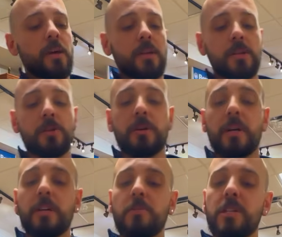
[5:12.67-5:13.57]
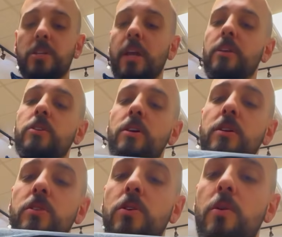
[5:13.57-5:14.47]
The trigger has been changed
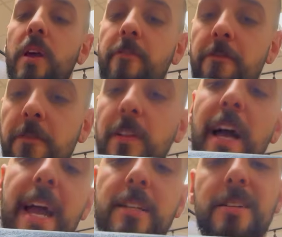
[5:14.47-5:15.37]
to a flat